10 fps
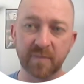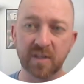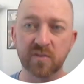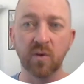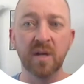
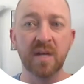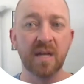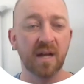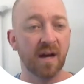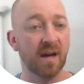So
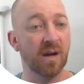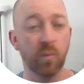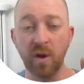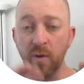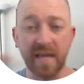we
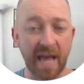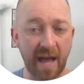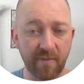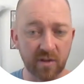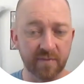already
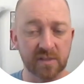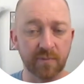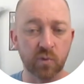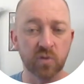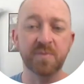have all of this, of
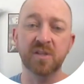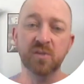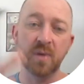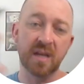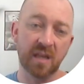course, because
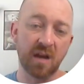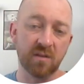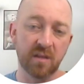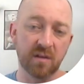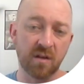we had to
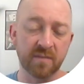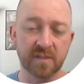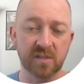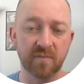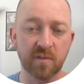calculate all of
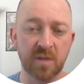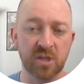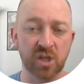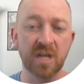this information